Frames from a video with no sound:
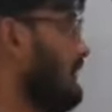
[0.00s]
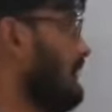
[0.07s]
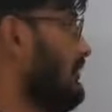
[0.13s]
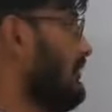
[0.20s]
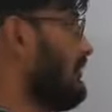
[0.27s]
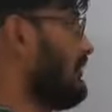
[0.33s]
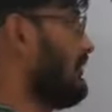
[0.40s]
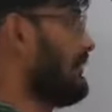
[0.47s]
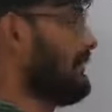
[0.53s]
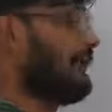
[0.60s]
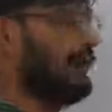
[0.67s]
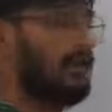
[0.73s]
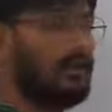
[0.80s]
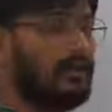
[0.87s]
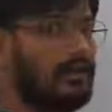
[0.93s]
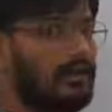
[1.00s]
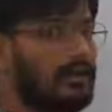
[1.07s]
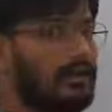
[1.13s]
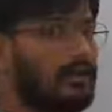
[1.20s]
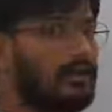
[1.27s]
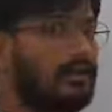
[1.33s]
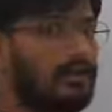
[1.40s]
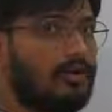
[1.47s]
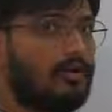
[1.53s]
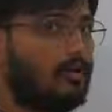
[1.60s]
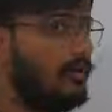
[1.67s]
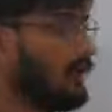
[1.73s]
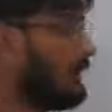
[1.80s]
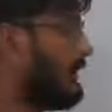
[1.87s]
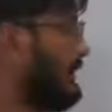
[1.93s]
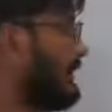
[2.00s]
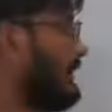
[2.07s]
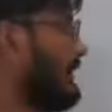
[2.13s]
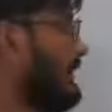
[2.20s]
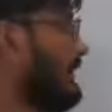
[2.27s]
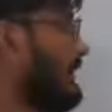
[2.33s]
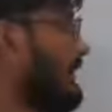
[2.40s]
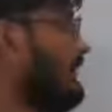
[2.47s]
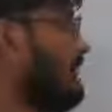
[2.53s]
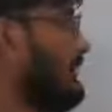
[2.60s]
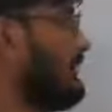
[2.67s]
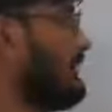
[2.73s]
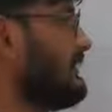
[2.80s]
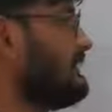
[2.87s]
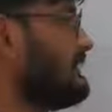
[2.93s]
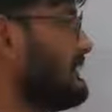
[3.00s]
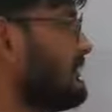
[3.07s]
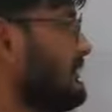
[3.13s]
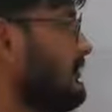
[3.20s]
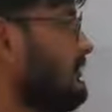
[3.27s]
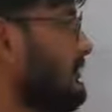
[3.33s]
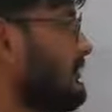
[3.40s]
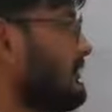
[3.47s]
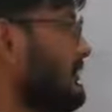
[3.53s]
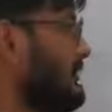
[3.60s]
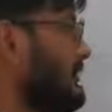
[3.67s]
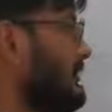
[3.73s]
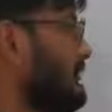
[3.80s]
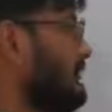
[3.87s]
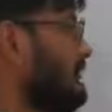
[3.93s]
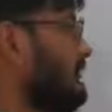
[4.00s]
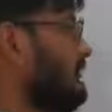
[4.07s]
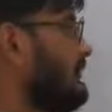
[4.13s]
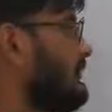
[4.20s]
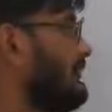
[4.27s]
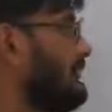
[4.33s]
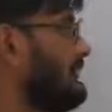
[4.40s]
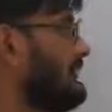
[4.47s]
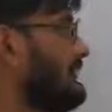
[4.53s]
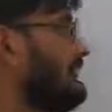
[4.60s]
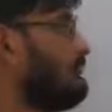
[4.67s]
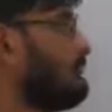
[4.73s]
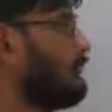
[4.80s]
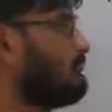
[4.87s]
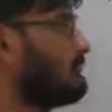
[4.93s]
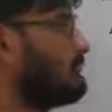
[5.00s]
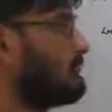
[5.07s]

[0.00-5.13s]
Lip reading: Already we are calculating equivalent resistance. How much? 10 volts.